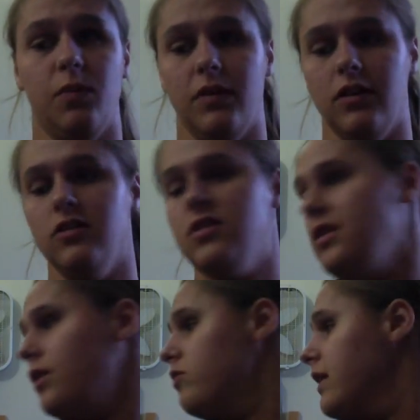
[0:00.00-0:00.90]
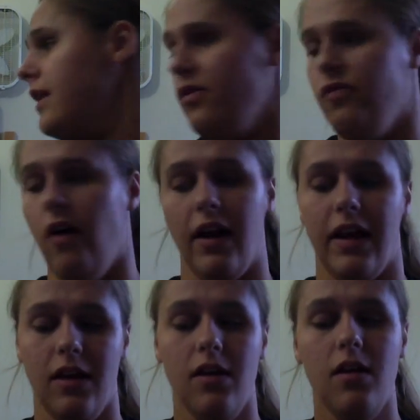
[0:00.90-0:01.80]
but they're still really funny,
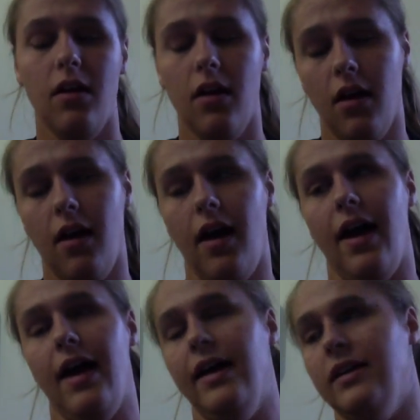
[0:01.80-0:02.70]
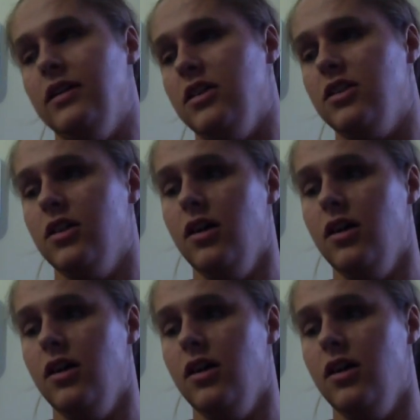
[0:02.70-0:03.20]
and